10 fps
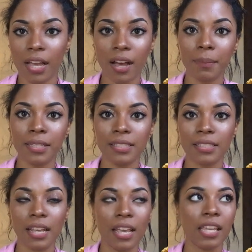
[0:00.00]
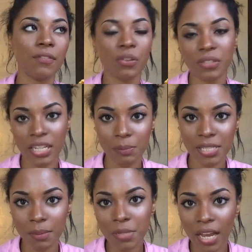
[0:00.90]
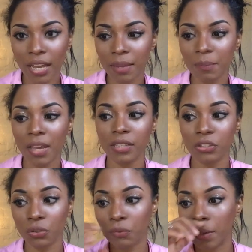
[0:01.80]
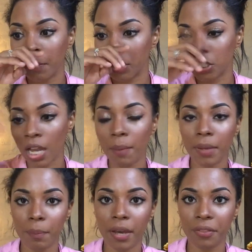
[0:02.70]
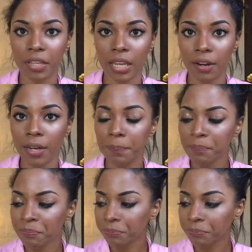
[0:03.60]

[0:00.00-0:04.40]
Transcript: my comments, even though it takes me some time. I do run my shop, my apothecary,